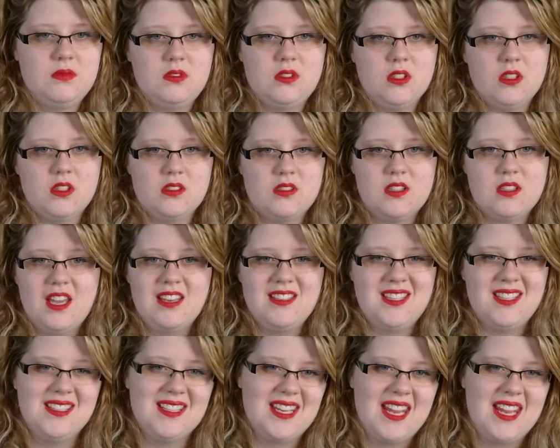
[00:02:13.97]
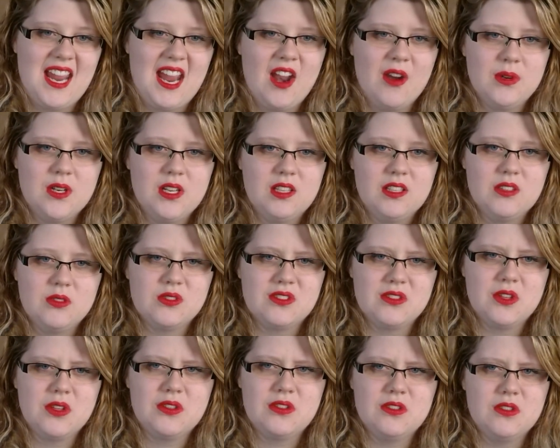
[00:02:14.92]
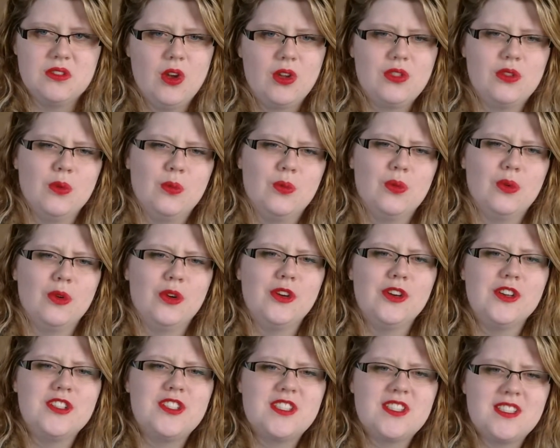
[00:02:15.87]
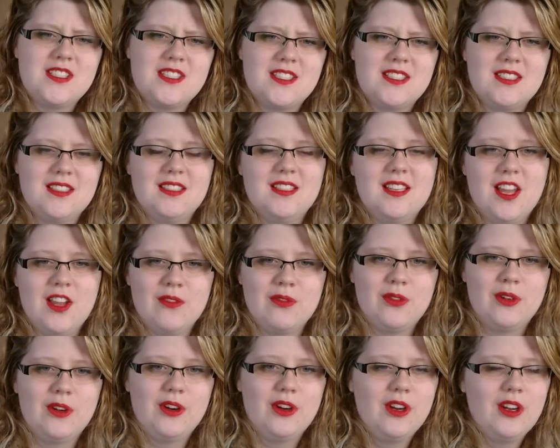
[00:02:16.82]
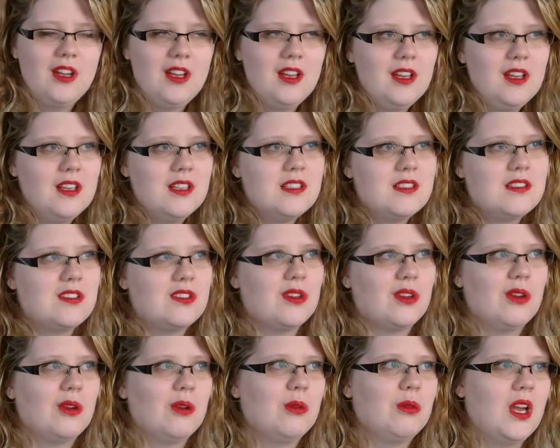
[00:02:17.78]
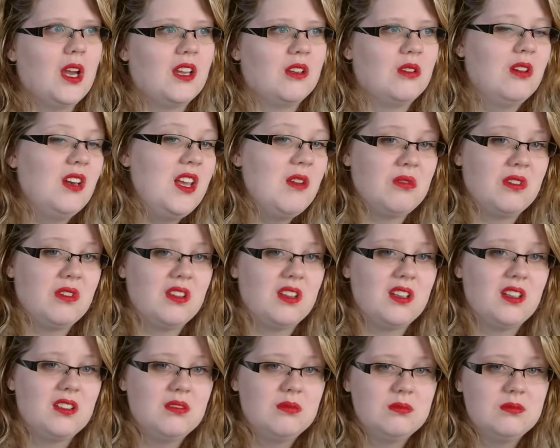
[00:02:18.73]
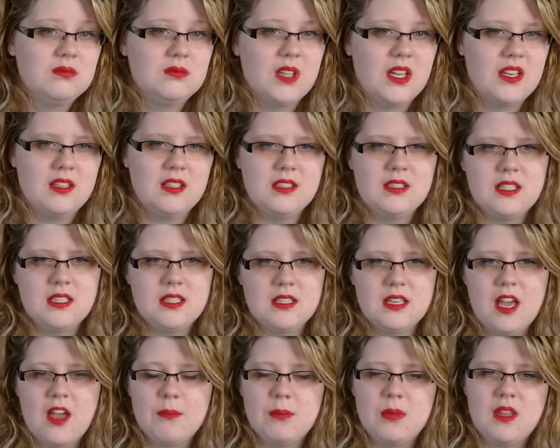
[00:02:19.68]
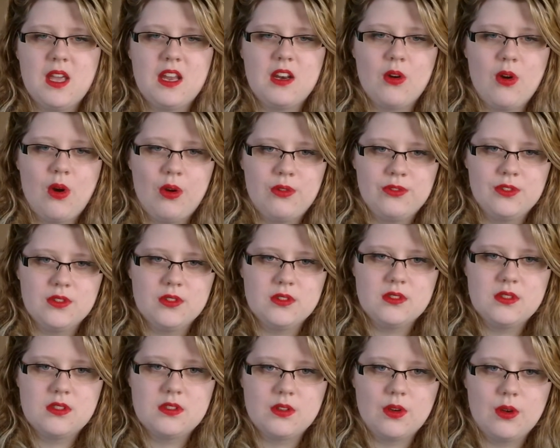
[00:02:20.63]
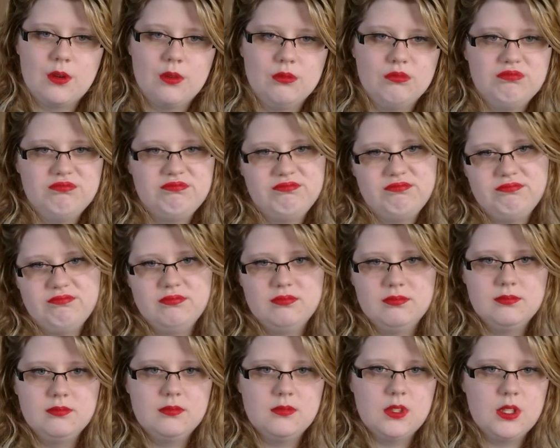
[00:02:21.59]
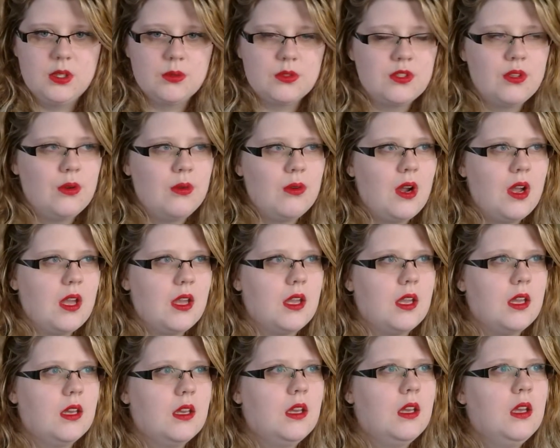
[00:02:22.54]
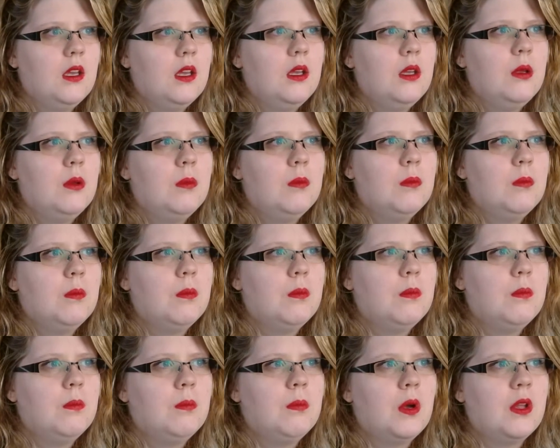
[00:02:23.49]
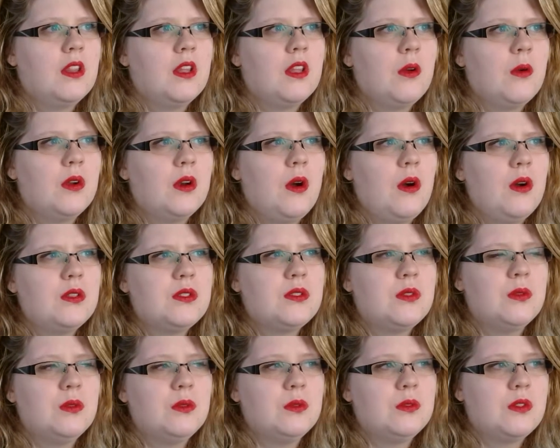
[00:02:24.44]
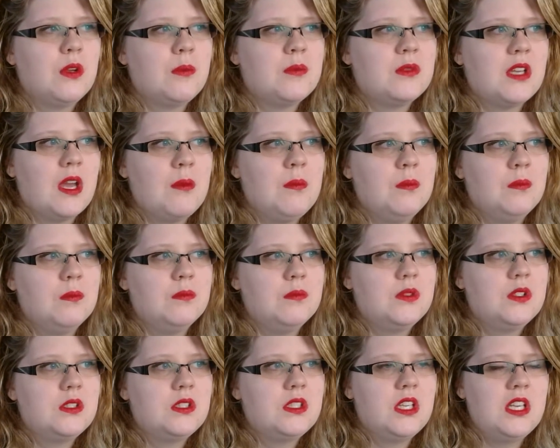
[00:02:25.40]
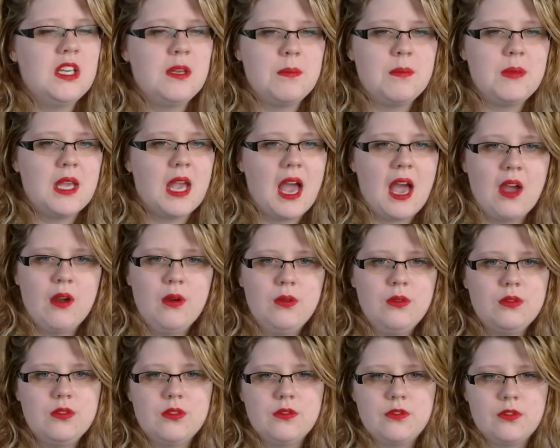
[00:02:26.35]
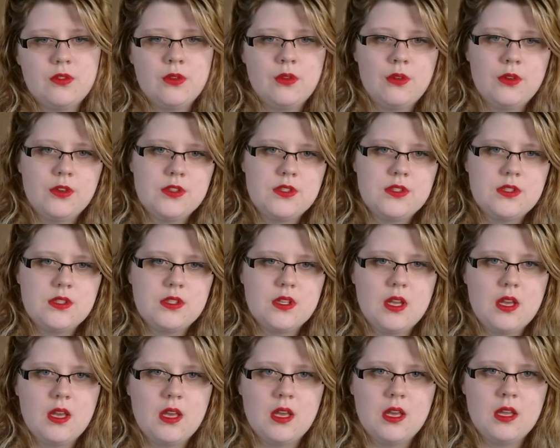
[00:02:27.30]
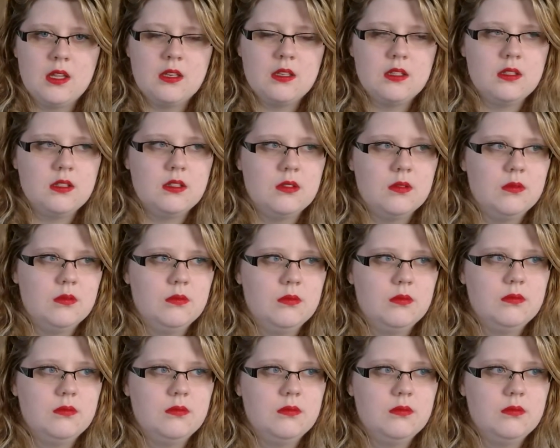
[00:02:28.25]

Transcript: didn't care really. It was not the worst ever. So I could live with it. And it didn't happen that often, so it was alright. But they would also sometimes keep me out, of course, and,